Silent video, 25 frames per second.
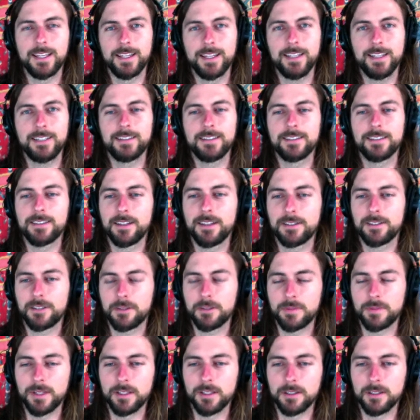Hey, so that
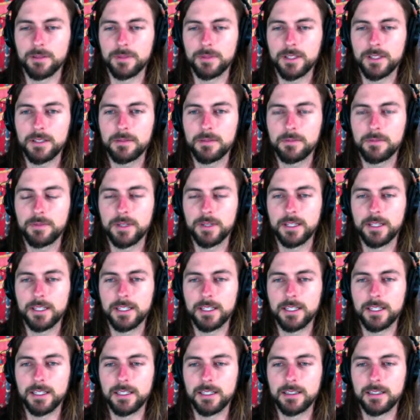took me a little bit,
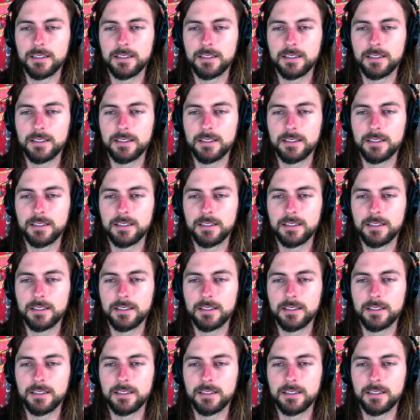but